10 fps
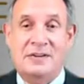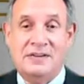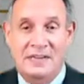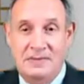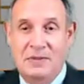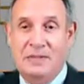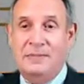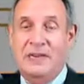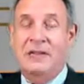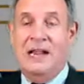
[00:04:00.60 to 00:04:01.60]
is email
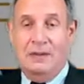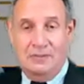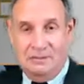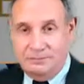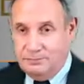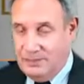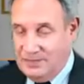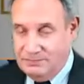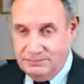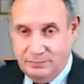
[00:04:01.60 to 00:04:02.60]
me, and I will
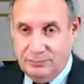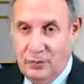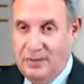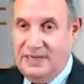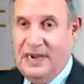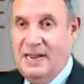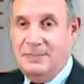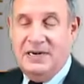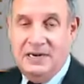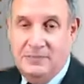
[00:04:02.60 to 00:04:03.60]
be more than
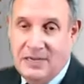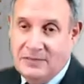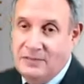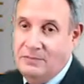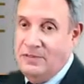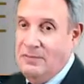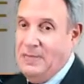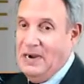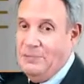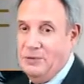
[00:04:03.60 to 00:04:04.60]
happy to email you the
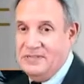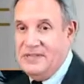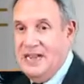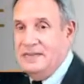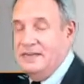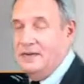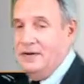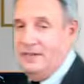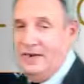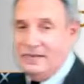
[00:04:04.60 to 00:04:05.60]
PowerPoint slides. Let's go
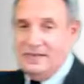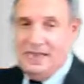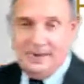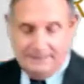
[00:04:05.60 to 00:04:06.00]
to the next slide.